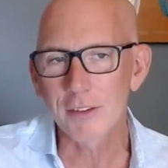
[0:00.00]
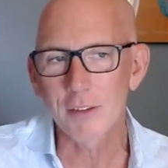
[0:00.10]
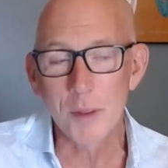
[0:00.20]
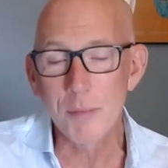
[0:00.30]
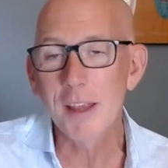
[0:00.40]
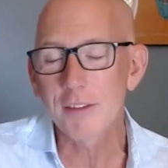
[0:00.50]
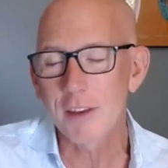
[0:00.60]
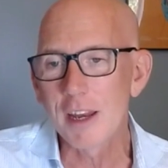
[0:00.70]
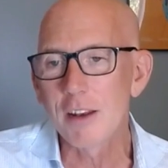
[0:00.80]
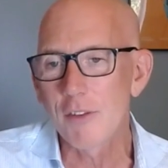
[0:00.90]
with me as
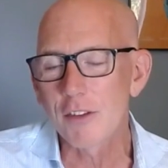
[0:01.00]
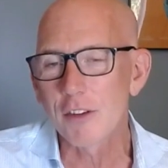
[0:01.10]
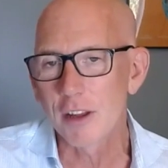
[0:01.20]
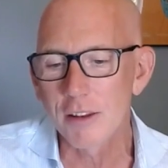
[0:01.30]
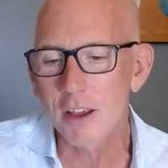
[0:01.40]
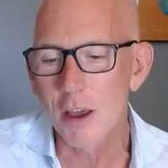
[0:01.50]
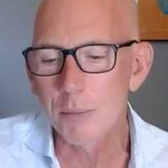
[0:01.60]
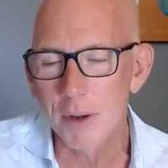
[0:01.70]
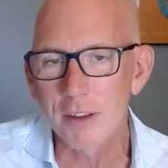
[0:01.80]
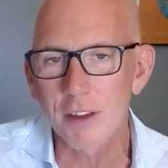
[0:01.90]
an individual and the
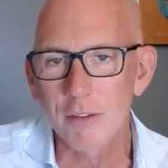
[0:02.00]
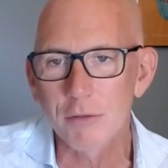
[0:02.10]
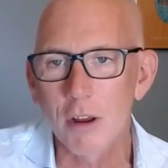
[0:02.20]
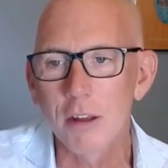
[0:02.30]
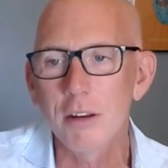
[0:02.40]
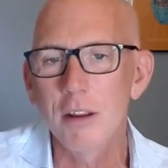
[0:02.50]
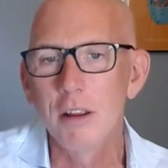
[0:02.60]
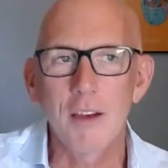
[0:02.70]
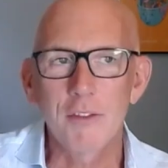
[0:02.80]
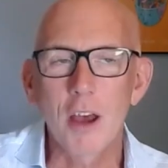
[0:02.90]
companies I've run,
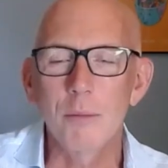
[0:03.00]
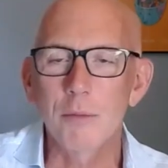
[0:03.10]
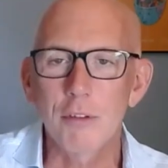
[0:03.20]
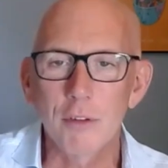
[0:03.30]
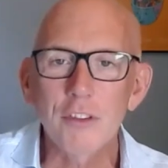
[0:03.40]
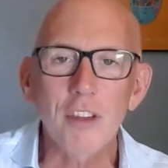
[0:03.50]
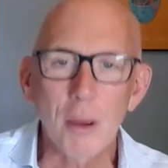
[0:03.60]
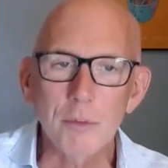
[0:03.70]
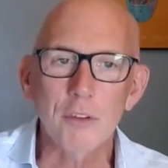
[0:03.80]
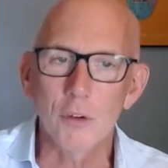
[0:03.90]
have come through
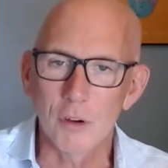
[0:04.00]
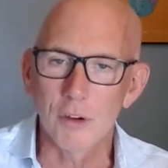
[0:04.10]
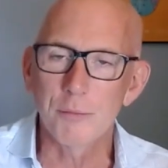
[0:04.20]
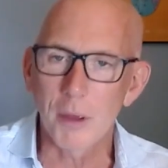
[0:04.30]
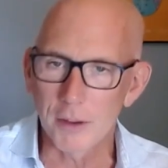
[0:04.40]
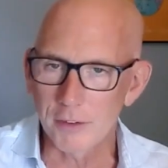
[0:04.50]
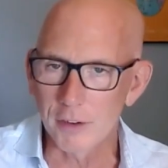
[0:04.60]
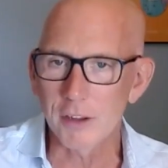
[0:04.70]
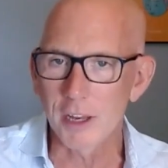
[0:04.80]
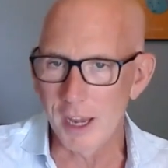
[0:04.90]
some sort of
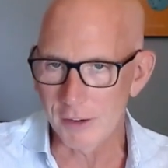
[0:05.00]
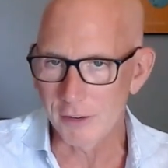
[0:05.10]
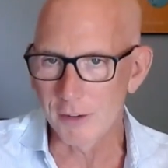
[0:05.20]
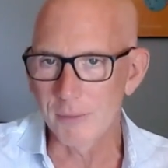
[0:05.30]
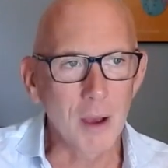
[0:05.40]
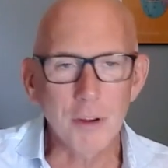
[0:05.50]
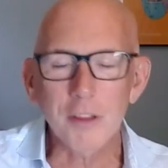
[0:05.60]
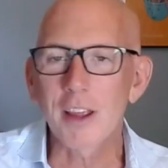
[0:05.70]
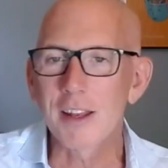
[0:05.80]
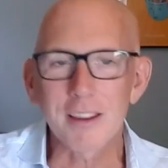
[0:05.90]
personal connection. Now, I'm
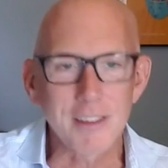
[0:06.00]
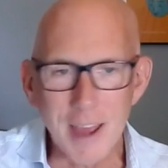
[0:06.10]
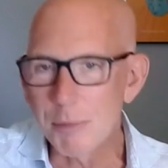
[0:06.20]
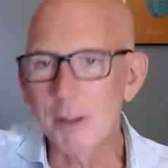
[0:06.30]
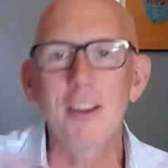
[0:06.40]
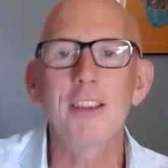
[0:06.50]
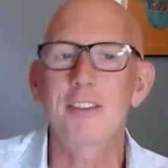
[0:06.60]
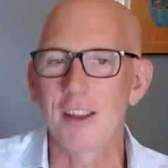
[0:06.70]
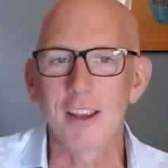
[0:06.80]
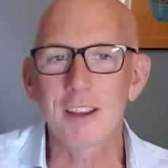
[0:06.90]
not saying that's
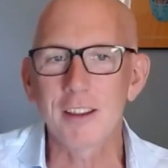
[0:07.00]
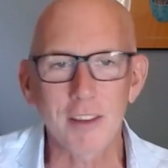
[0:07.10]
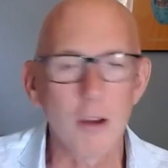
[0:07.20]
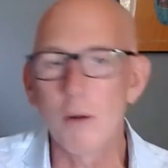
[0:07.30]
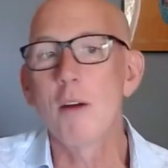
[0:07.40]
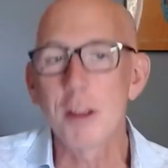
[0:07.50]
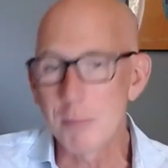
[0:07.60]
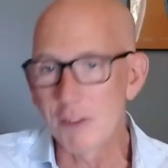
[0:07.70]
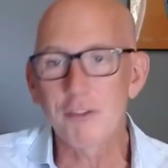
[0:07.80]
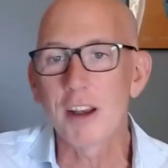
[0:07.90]
nepotistic, so only
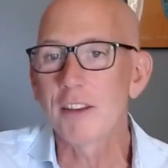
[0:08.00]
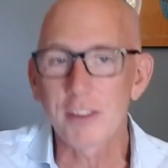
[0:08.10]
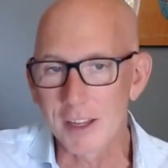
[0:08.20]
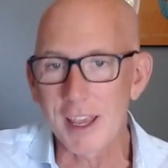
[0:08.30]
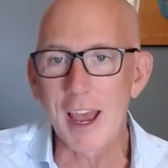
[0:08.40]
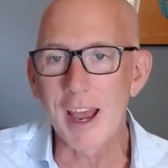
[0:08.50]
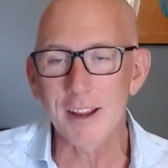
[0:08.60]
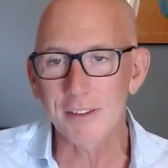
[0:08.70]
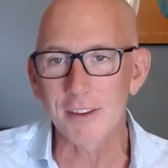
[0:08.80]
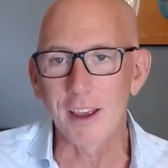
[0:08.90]
my friends can get
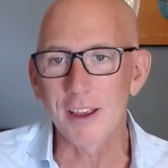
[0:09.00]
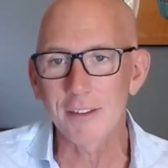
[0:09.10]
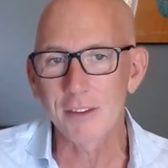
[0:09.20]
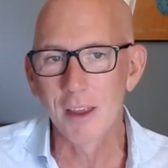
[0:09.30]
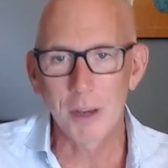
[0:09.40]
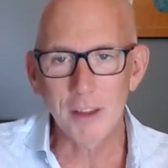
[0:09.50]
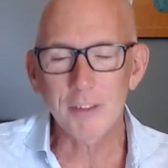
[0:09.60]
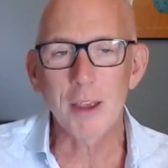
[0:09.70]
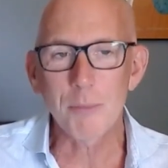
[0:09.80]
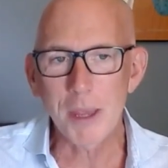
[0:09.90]
access, but it's
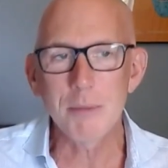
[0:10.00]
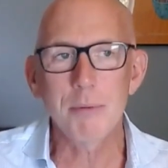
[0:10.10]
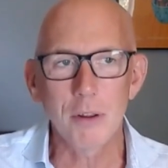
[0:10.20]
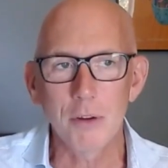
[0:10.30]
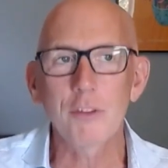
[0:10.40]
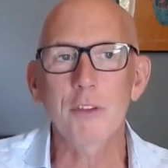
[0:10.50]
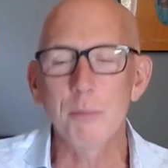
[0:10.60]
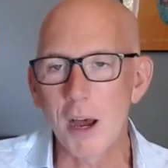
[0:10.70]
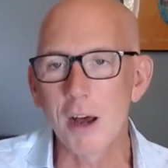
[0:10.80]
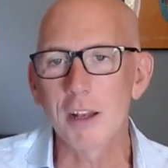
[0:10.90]
like people who
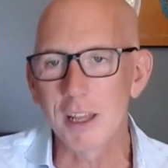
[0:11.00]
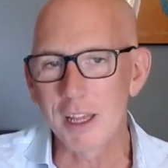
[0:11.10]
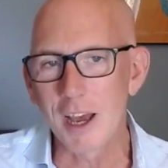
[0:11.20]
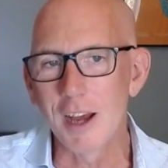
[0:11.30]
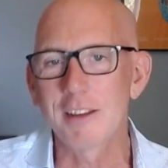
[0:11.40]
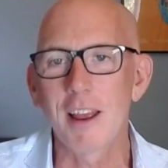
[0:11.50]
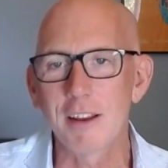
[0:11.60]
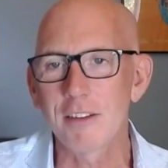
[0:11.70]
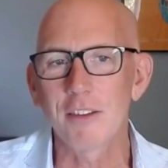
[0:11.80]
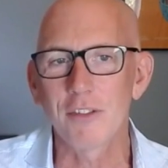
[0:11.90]
smartly
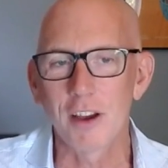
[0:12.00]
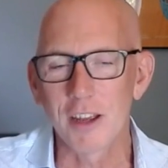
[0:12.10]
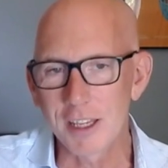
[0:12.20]
identify